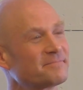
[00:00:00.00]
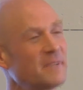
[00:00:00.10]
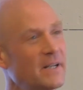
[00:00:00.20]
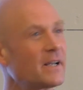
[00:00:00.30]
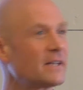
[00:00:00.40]

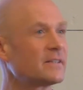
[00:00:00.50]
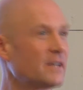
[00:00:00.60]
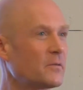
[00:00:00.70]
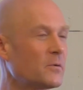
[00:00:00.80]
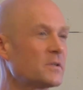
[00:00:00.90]
Meaning,
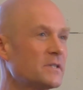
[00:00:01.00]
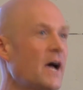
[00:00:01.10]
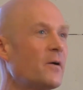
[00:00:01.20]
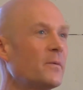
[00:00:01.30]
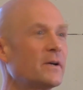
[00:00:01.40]
of course,
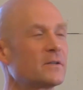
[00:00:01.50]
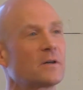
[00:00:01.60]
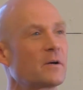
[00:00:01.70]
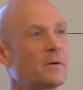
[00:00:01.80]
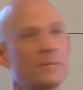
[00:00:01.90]
now we
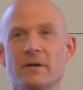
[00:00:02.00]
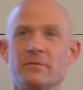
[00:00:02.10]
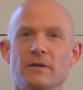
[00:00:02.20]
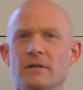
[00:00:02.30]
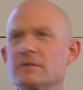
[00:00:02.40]
can talk about
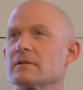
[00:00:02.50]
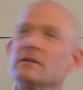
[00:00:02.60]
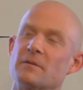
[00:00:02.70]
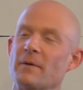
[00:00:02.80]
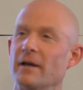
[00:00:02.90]
benefits
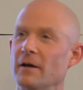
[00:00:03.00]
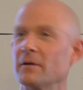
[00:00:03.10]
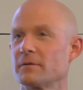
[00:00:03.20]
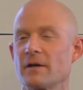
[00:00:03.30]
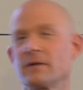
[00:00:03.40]
to my
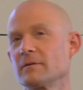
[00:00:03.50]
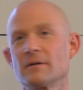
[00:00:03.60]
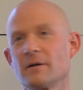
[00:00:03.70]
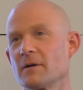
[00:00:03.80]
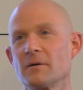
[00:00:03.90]
health. I
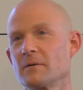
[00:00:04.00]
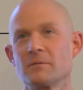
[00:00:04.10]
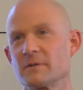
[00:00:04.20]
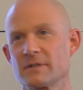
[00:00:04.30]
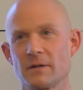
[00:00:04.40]

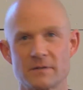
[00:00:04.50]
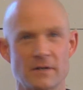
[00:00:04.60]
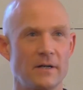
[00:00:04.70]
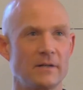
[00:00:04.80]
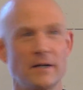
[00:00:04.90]
was
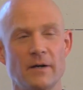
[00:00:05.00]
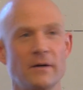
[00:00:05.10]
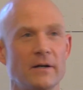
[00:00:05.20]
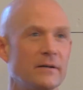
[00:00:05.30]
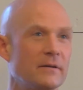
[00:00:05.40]
outside,
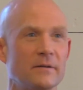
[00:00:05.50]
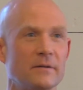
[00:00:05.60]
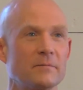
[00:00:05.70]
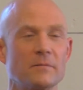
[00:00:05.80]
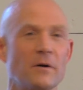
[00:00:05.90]
now my
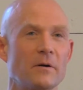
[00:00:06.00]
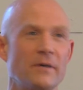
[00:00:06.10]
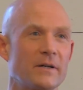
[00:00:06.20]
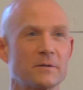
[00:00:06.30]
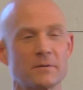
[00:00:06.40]

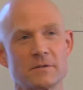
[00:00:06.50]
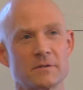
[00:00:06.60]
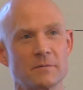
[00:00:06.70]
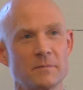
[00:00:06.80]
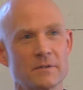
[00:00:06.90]
cardiovascular
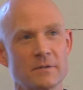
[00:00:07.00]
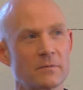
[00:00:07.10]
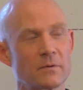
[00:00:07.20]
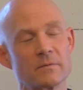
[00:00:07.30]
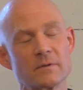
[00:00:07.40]
system is
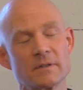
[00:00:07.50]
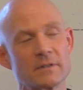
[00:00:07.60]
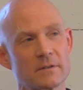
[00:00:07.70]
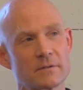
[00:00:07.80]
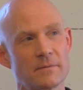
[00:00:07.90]
improved
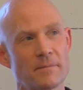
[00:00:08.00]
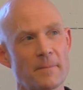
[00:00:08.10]
and such.